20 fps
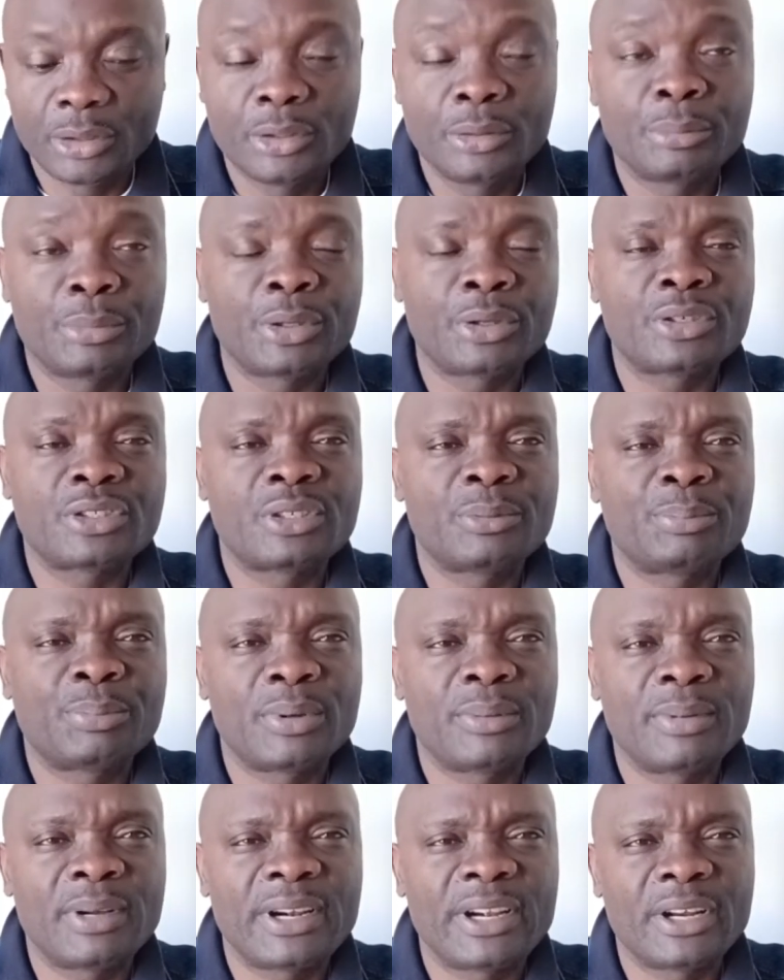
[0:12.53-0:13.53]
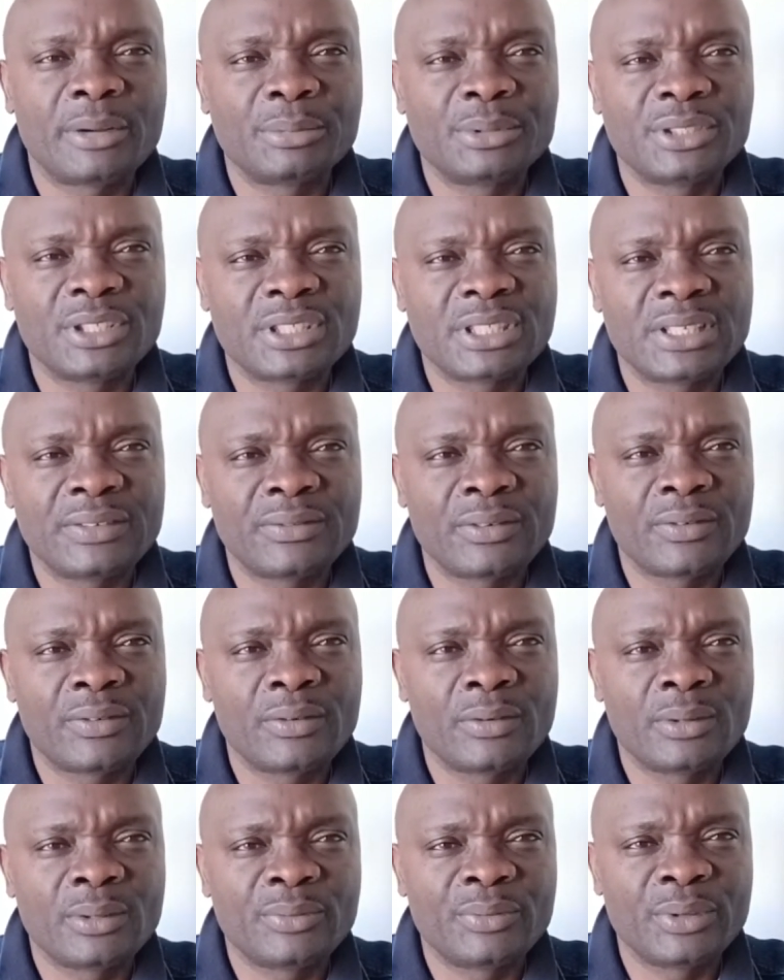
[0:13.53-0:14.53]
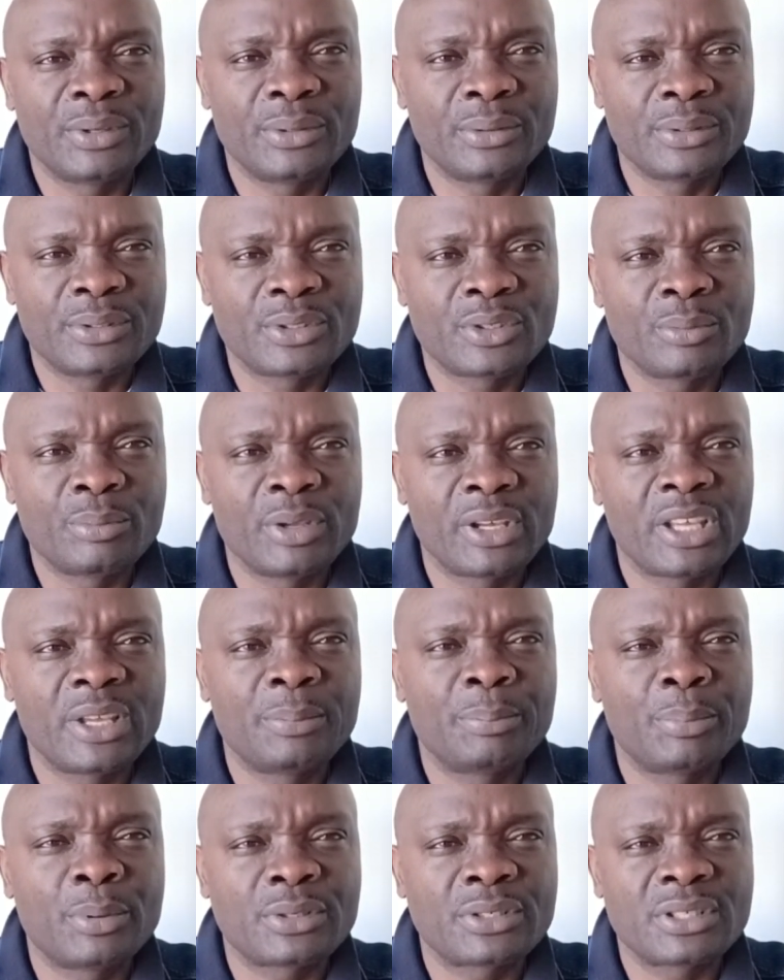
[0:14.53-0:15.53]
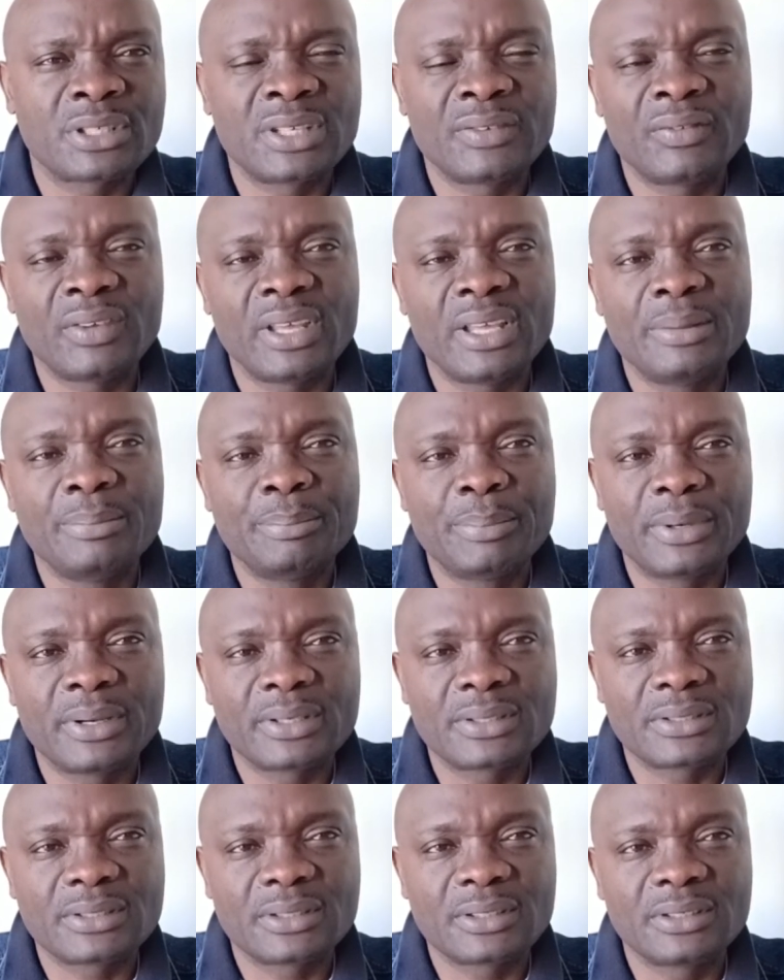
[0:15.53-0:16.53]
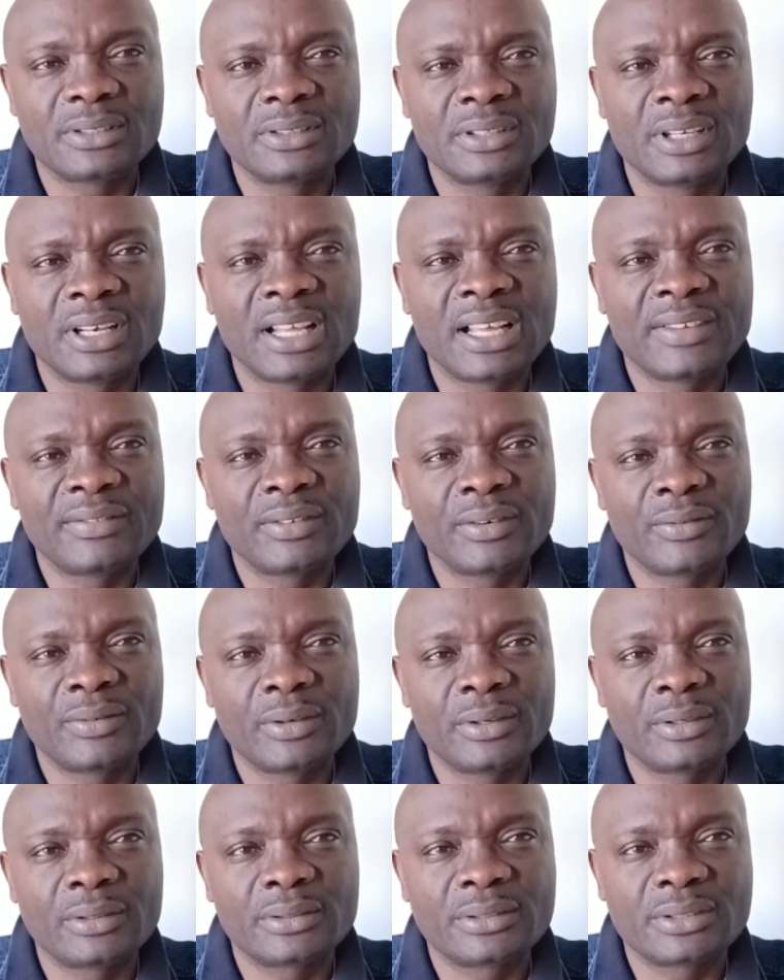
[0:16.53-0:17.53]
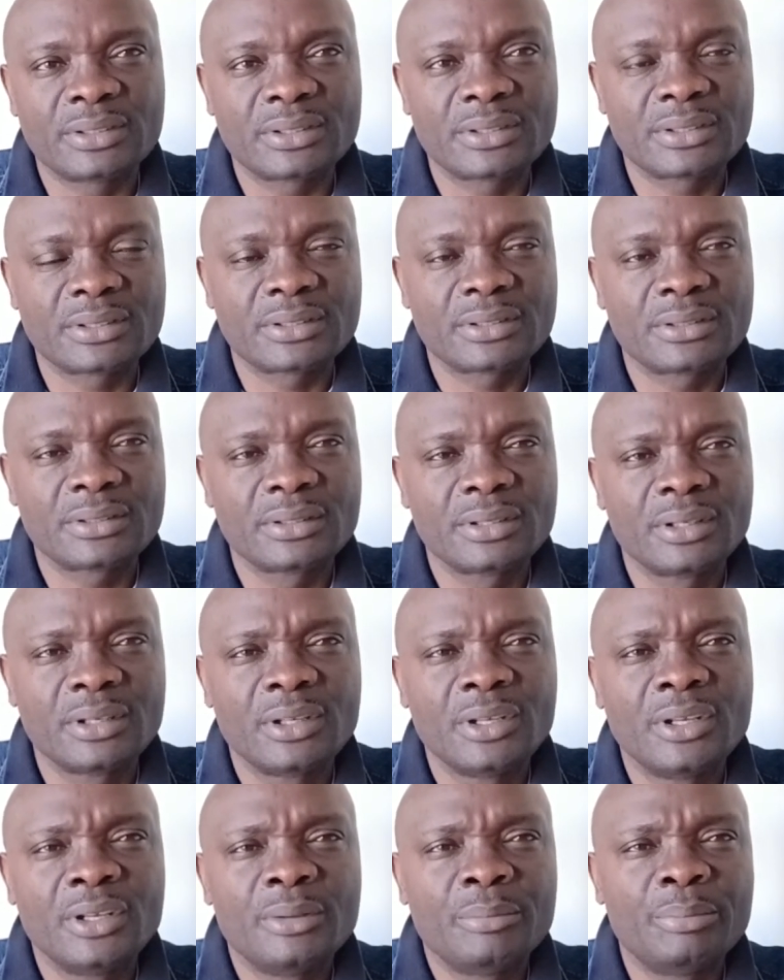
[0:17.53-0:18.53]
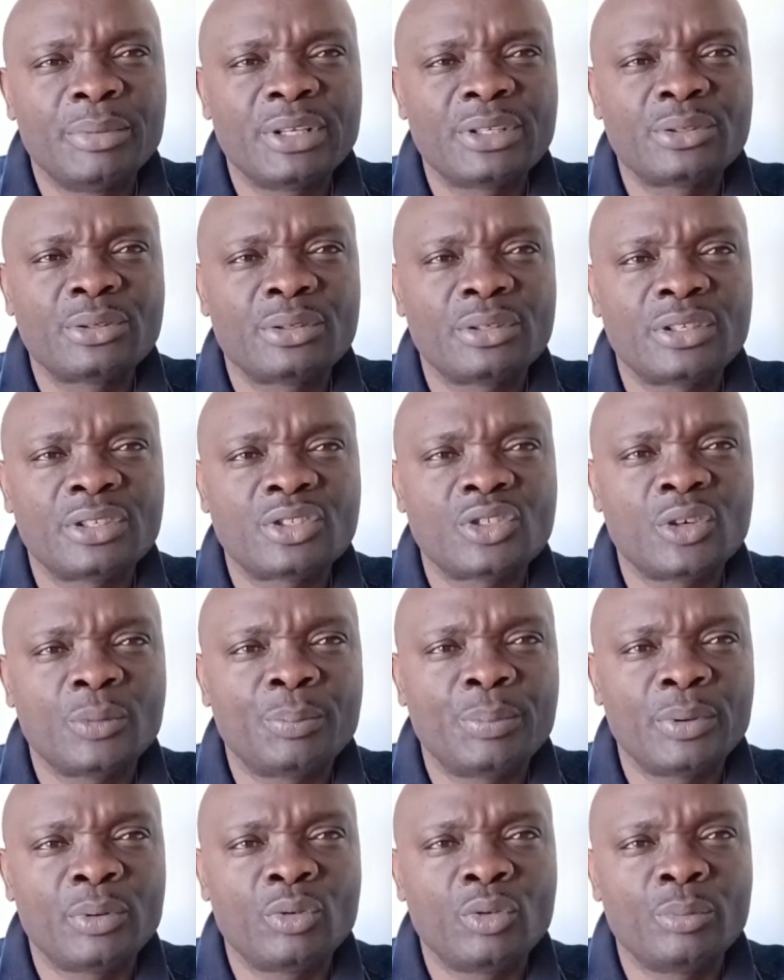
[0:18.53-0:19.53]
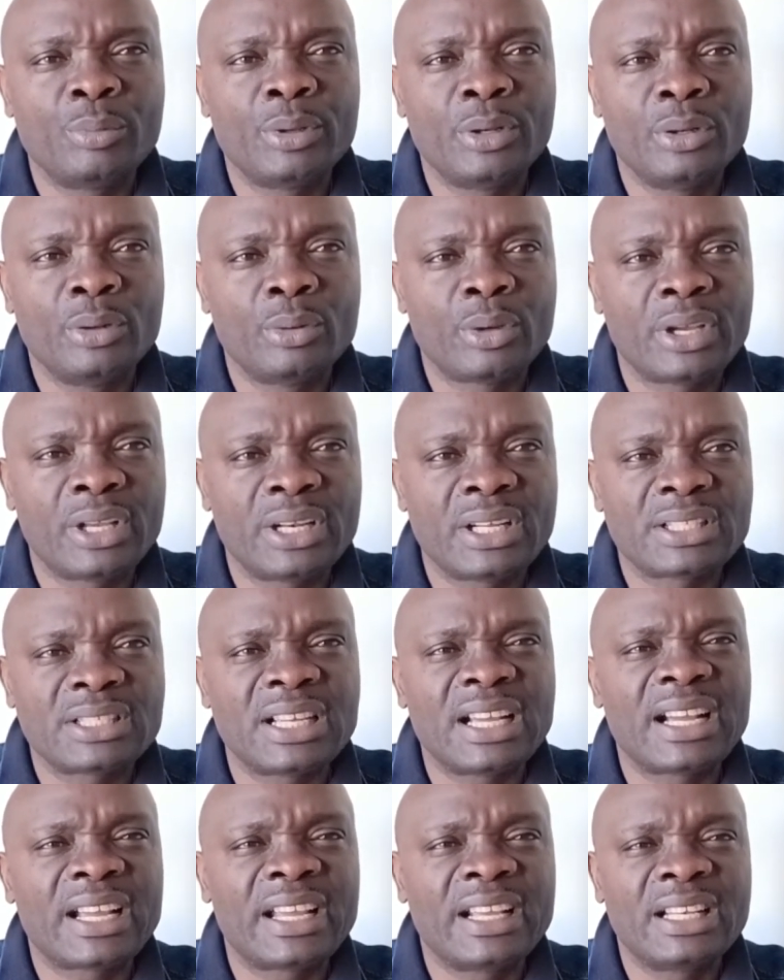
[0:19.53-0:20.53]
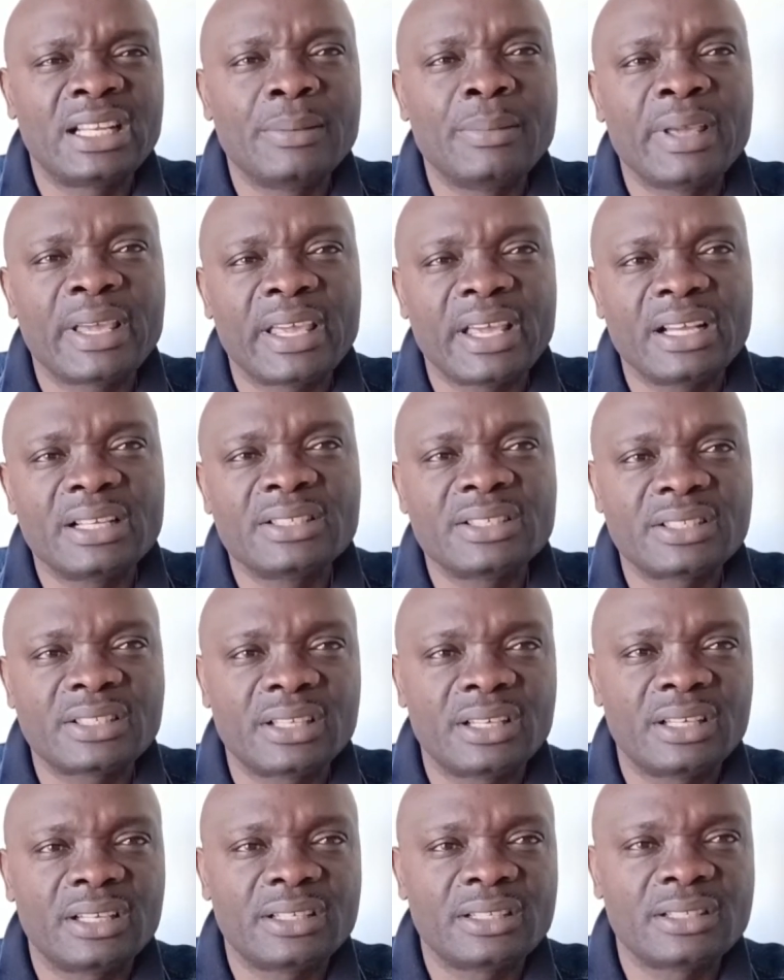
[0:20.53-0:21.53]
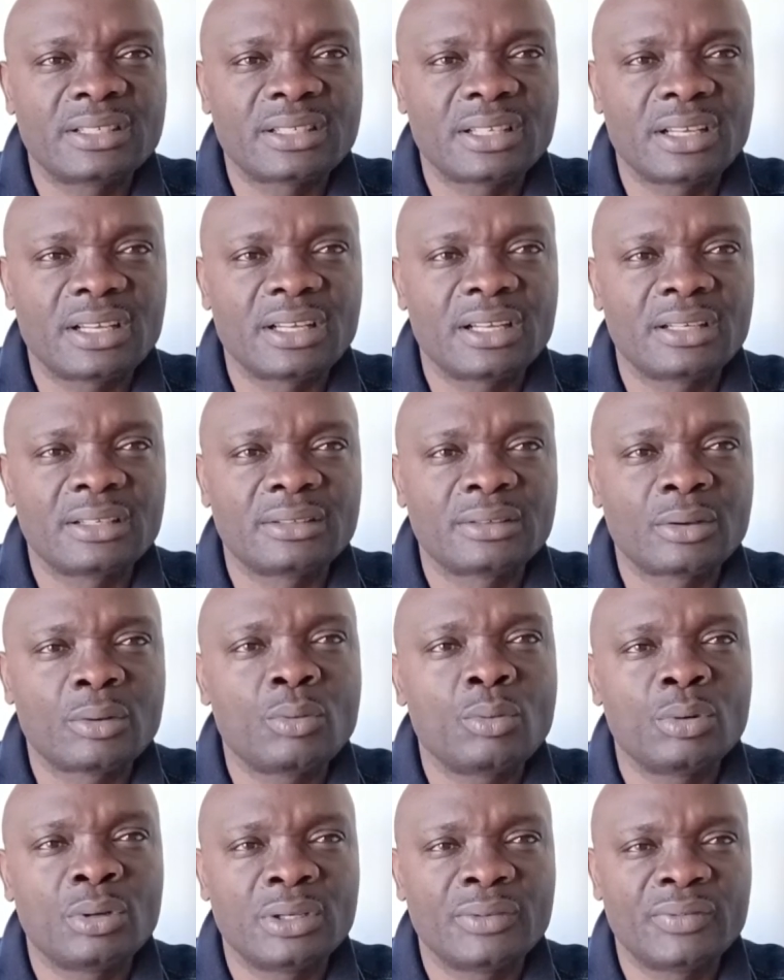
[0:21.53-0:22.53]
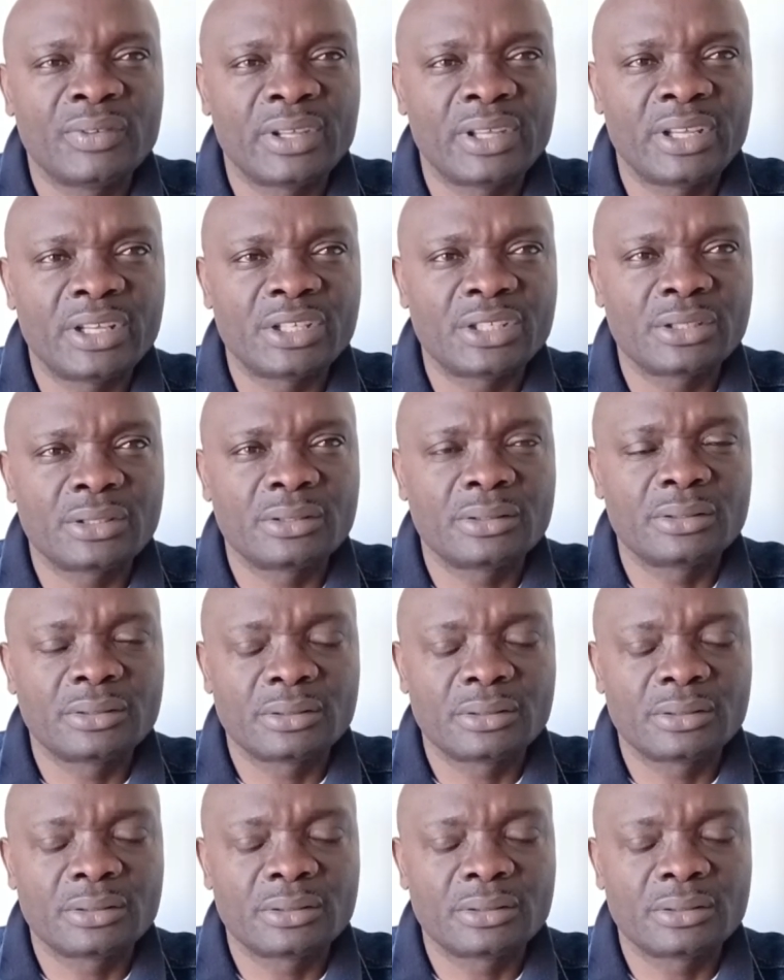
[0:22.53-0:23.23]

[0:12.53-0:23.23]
because the primary objective of our video is to make a positive impact in the life of others. But today's topic will be looking at academic excellence and qualification.